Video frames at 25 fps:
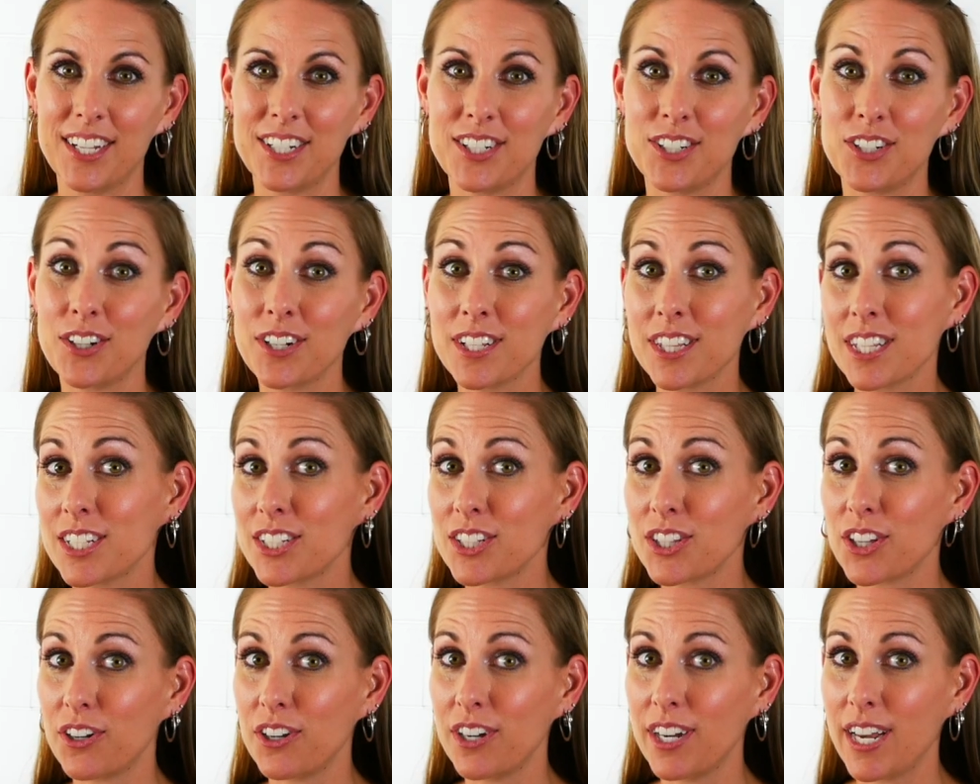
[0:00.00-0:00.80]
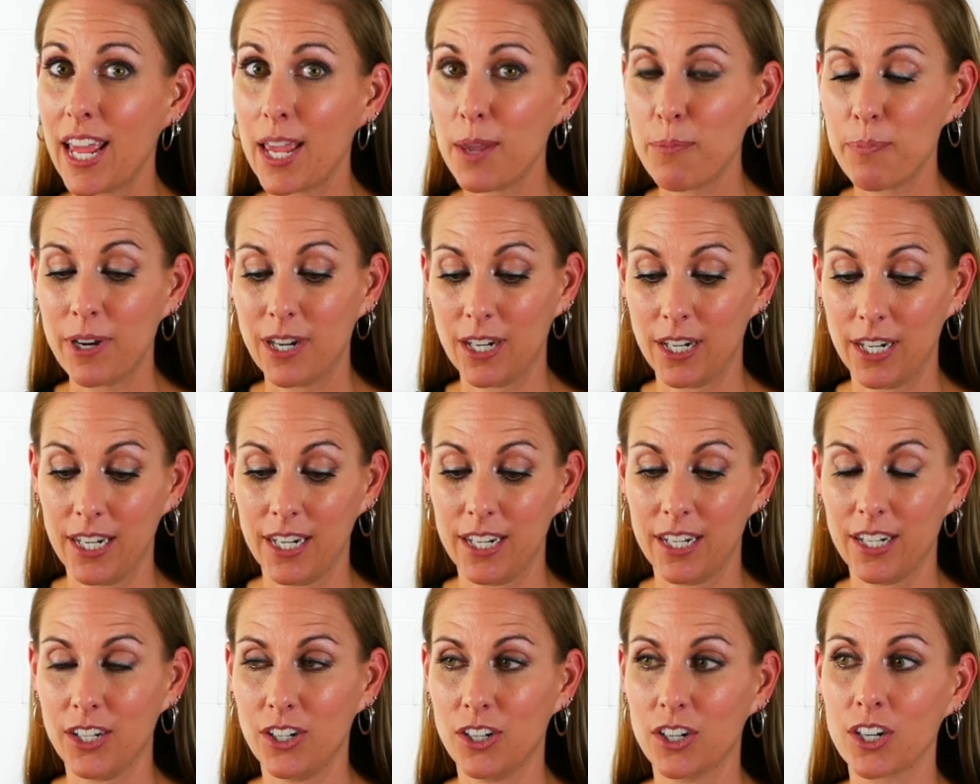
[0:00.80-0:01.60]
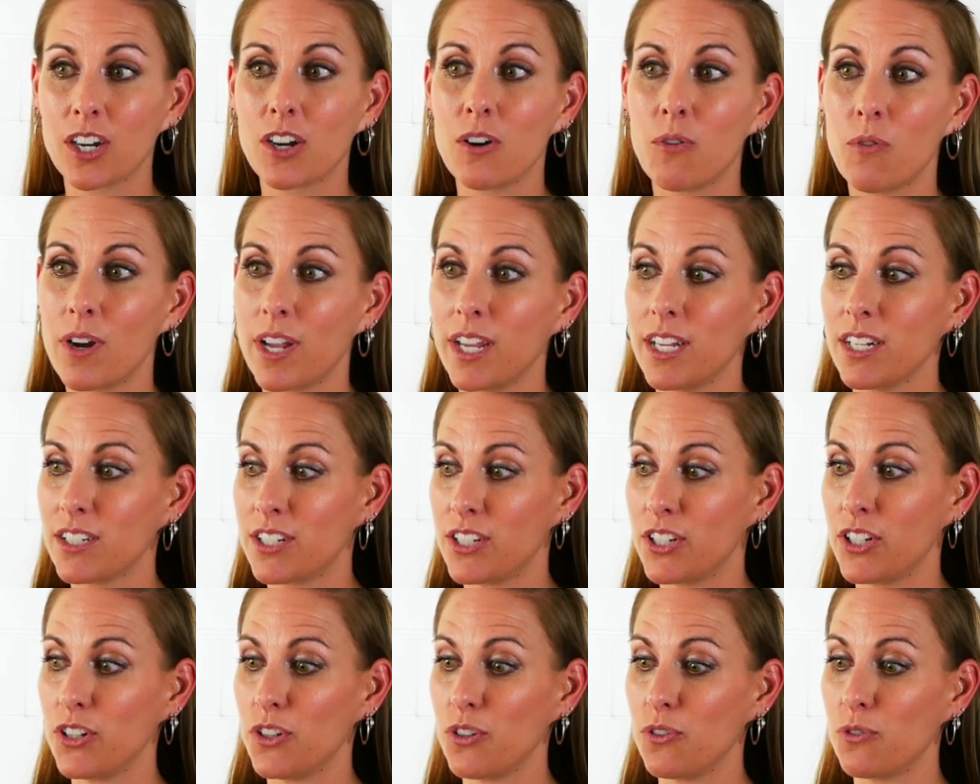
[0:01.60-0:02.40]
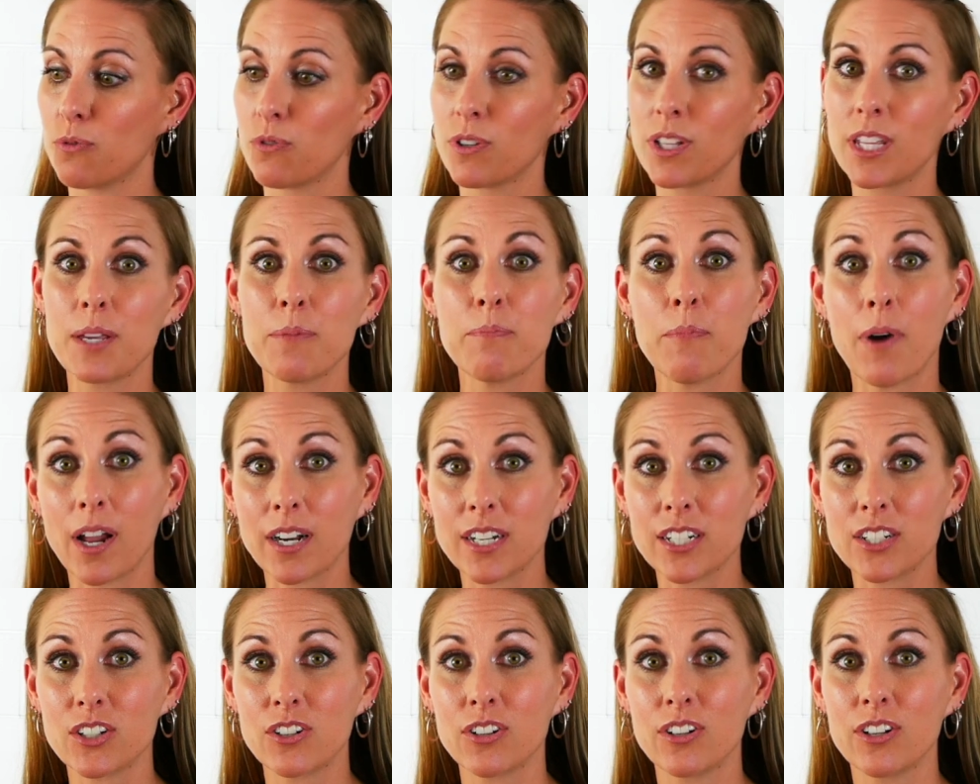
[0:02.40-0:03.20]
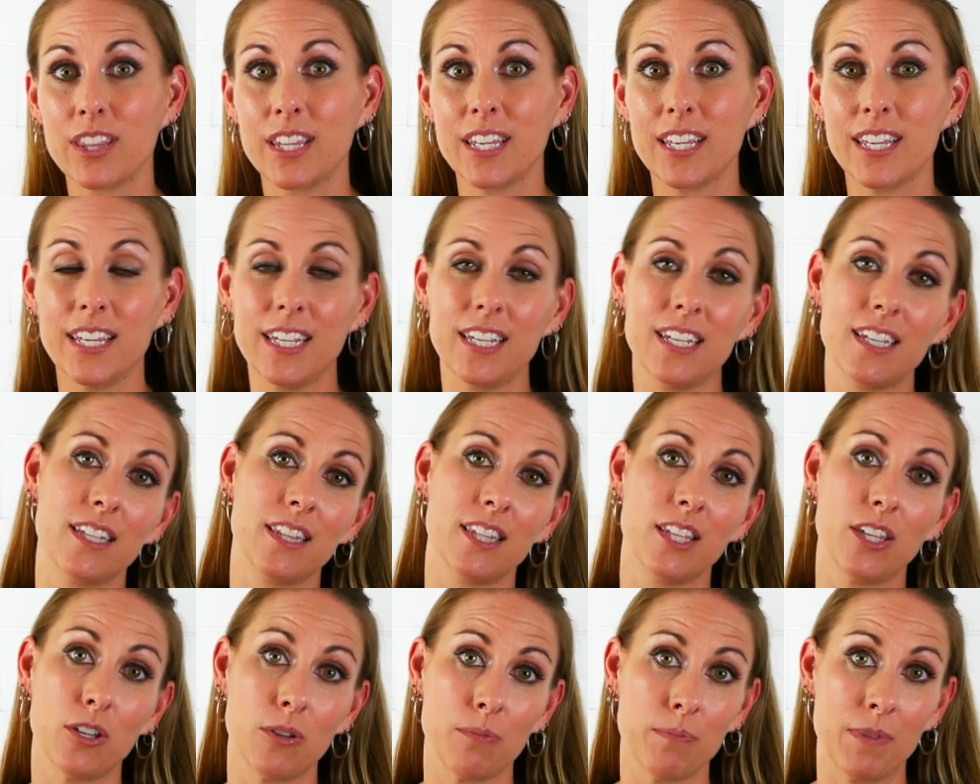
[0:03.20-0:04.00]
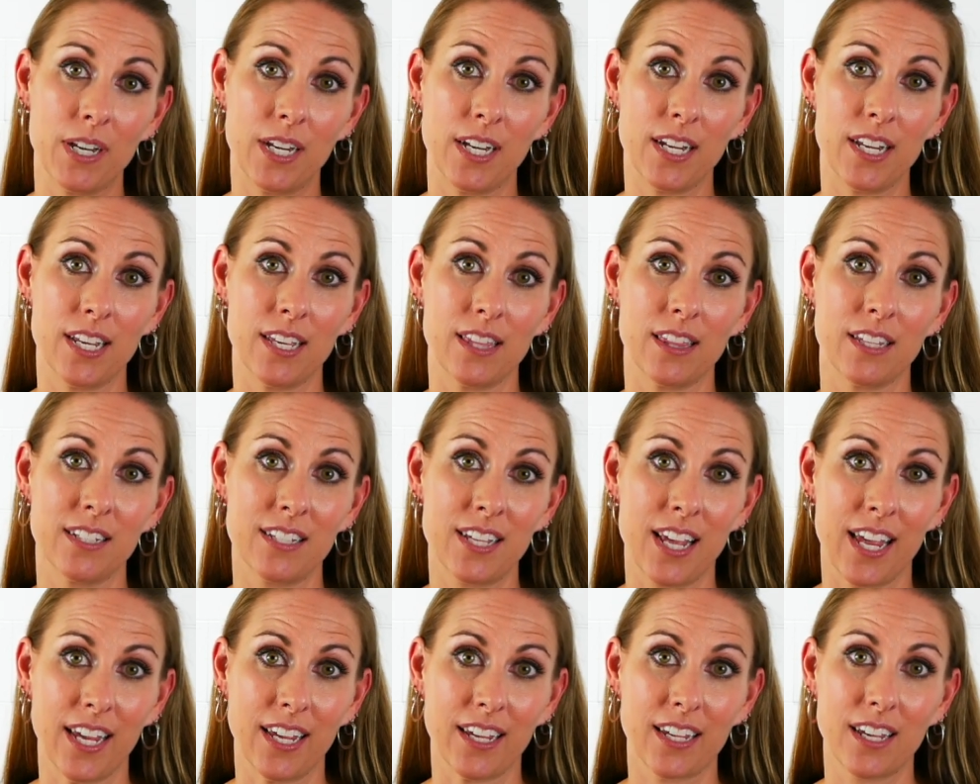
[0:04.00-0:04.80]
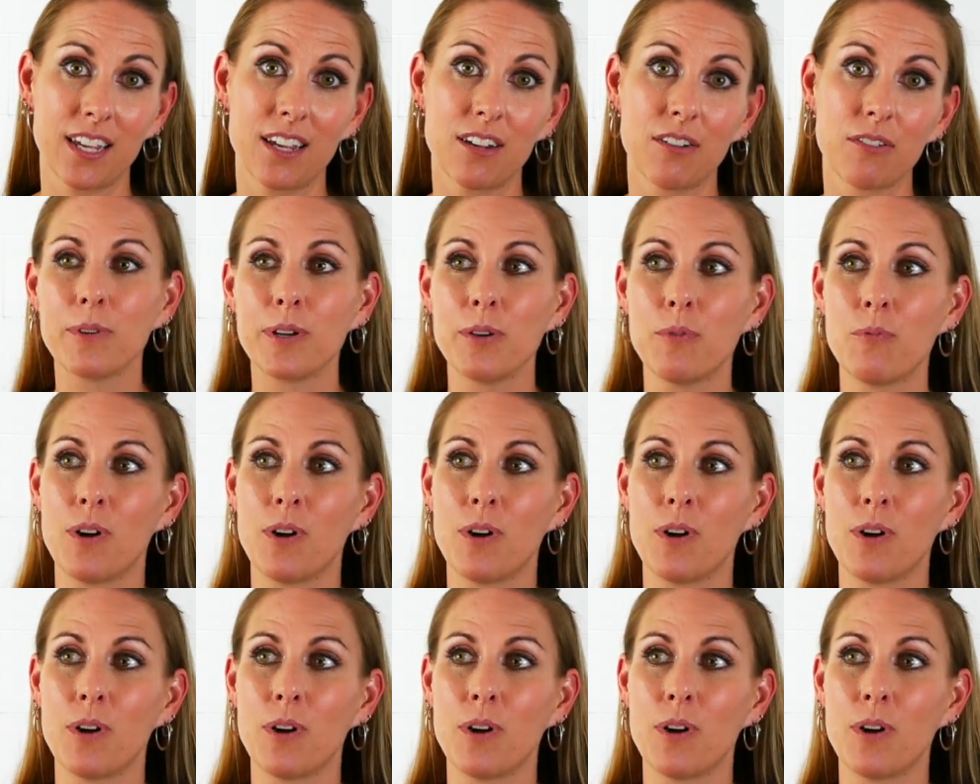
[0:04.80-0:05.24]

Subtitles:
During this 30-day period, you're going to really monitor the heat and the humidity in the tank. We